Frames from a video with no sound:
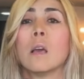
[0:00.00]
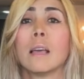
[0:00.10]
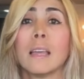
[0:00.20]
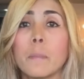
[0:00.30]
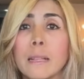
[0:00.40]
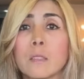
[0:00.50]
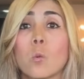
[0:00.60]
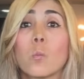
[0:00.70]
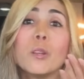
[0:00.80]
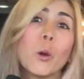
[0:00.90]
It means
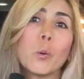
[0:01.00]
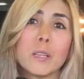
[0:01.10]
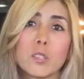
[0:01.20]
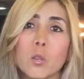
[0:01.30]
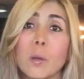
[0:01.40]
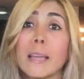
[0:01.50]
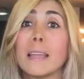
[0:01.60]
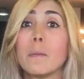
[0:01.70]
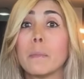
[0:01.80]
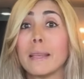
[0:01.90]
we noticed you.
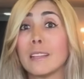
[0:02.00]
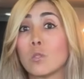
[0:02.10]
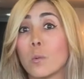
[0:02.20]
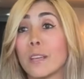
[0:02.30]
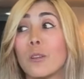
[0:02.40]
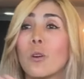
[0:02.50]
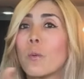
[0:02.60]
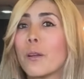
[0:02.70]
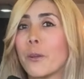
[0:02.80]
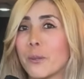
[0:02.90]
It means we know
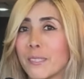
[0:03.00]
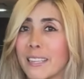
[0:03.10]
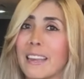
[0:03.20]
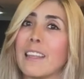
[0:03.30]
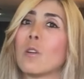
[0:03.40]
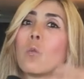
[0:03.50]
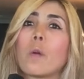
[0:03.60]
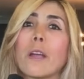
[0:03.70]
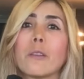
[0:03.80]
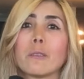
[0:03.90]
where you're sitting or
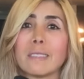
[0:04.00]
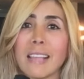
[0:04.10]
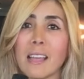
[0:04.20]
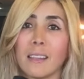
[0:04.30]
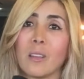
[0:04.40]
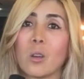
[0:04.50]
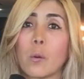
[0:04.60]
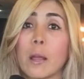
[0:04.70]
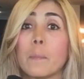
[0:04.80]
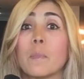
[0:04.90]
where you're standing, all
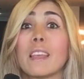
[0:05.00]
right?